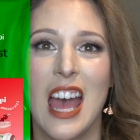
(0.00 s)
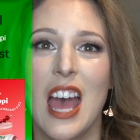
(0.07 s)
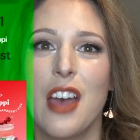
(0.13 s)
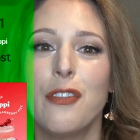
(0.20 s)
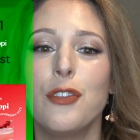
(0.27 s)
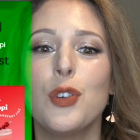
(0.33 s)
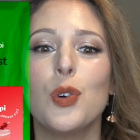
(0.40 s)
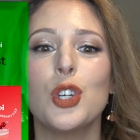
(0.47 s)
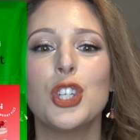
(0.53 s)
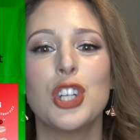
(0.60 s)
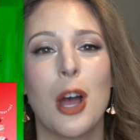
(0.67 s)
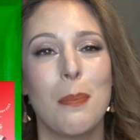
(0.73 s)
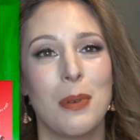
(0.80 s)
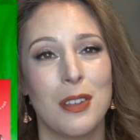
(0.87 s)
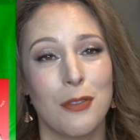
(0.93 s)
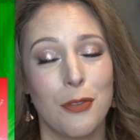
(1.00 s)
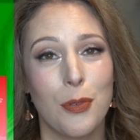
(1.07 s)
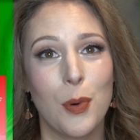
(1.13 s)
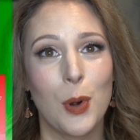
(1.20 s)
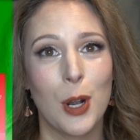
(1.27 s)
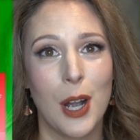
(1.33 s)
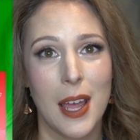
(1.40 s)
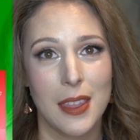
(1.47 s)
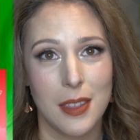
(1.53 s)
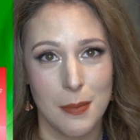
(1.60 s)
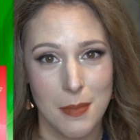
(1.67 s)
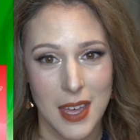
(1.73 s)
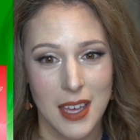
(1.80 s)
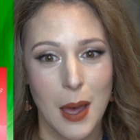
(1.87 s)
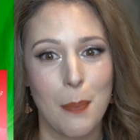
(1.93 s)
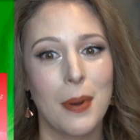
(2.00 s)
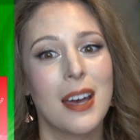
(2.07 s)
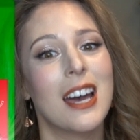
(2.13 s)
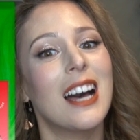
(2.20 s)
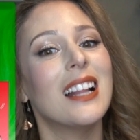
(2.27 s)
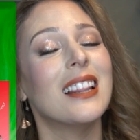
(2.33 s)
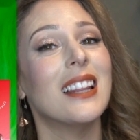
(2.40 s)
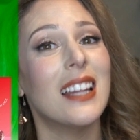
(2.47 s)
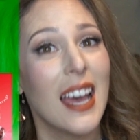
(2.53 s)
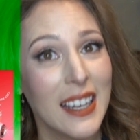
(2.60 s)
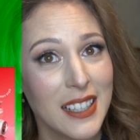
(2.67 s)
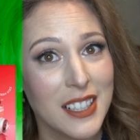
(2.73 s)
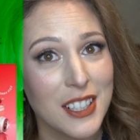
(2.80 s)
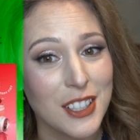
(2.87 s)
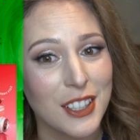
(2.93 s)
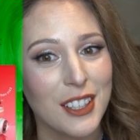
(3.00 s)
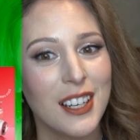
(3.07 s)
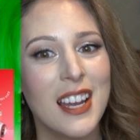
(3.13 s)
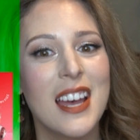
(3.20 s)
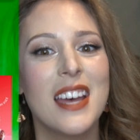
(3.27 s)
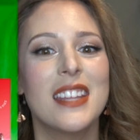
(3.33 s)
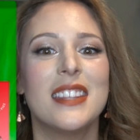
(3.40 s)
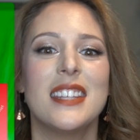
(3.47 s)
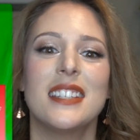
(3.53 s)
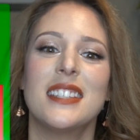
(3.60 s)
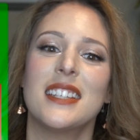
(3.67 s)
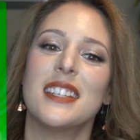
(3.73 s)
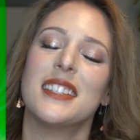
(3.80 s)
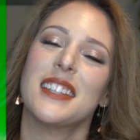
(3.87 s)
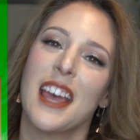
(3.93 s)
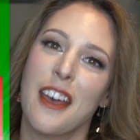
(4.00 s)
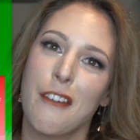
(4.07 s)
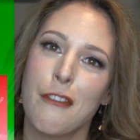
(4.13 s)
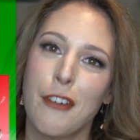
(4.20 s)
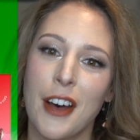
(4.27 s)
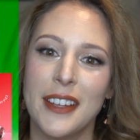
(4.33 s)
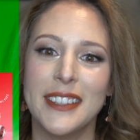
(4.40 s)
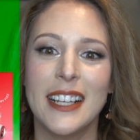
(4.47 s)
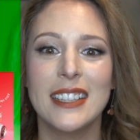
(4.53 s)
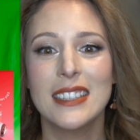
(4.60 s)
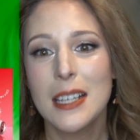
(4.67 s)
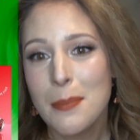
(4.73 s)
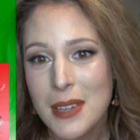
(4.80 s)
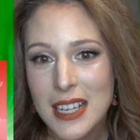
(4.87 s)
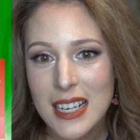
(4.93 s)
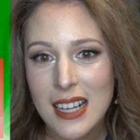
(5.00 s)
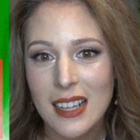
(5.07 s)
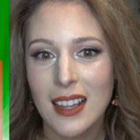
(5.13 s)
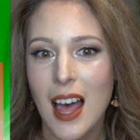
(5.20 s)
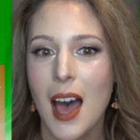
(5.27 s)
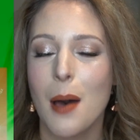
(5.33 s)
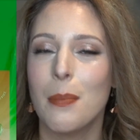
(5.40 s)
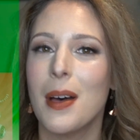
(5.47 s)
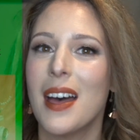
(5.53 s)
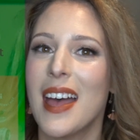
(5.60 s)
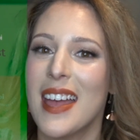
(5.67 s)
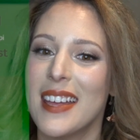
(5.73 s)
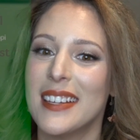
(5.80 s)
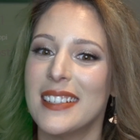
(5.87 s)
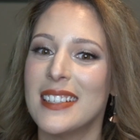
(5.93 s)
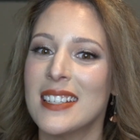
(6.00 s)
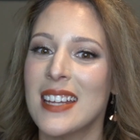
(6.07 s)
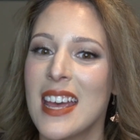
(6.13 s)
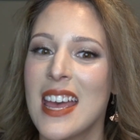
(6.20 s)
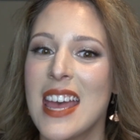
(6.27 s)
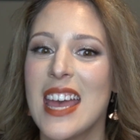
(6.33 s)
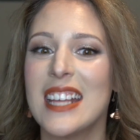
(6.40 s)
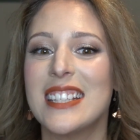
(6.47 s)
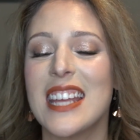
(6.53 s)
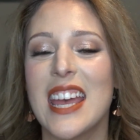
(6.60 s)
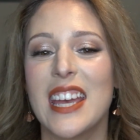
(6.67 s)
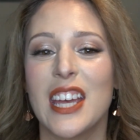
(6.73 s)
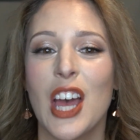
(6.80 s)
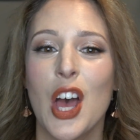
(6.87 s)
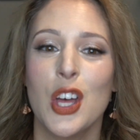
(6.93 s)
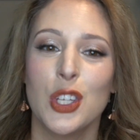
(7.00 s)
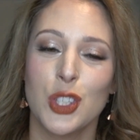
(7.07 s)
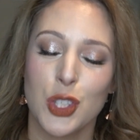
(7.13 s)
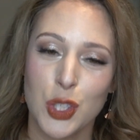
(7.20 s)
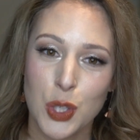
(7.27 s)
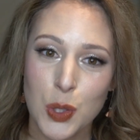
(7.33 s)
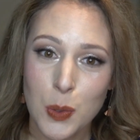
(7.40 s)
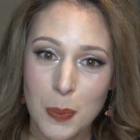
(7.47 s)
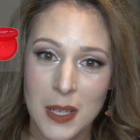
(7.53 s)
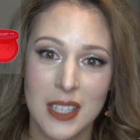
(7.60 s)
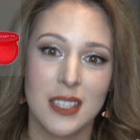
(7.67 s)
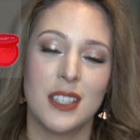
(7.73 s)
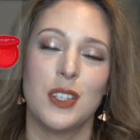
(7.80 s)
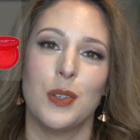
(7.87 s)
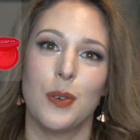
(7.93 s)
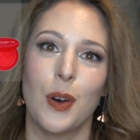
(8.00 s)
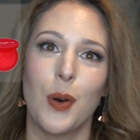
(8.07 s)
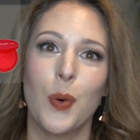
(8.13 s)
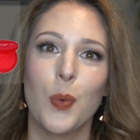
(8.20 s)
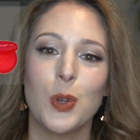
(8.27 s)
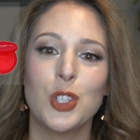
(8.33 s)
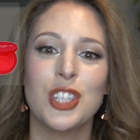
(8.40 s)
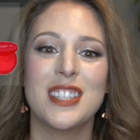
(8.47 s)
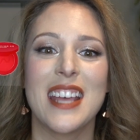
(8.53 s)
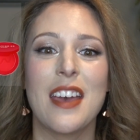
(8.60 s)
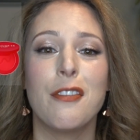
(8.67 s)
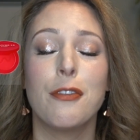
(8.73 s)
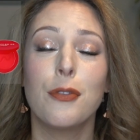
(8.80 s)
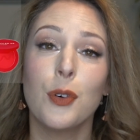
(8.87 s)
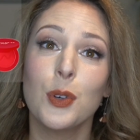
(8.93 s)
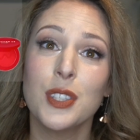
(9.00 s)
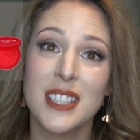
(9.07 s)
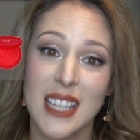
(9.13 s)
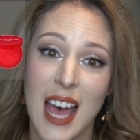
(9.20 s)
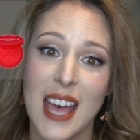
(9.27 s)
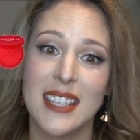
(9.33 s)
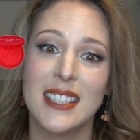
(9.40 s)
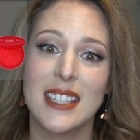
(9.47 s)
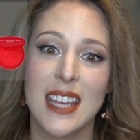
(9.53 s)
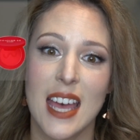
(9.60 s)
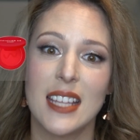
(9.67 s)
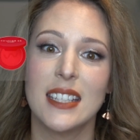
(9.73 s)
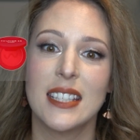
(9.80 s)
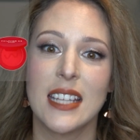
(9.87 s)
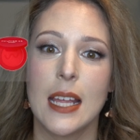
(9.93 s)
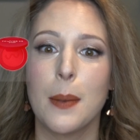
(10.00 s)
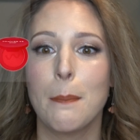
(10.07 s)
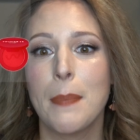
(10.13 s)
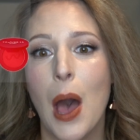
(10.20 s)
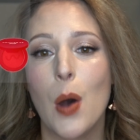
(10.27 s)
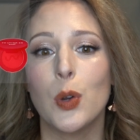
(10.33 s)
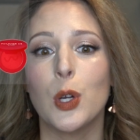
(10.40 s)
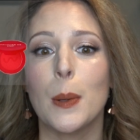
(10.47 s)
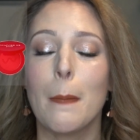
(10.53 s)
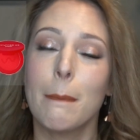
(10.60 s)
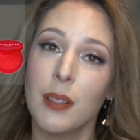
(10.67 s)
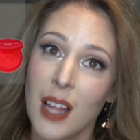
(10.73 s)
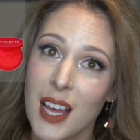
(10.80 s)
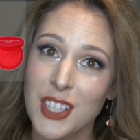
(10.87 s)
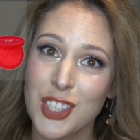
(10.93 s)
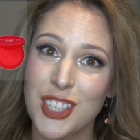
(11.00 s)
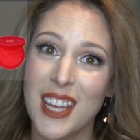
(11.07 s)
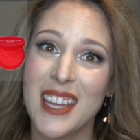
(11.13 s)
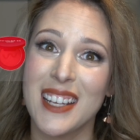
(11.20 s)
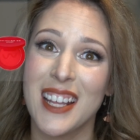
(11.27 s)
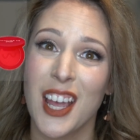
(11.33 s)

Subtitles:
If you're shopping for the makeup collector, this is a fun limited collab, and it's a 2-piece duo, which is a full-size Get Set Powder Blush in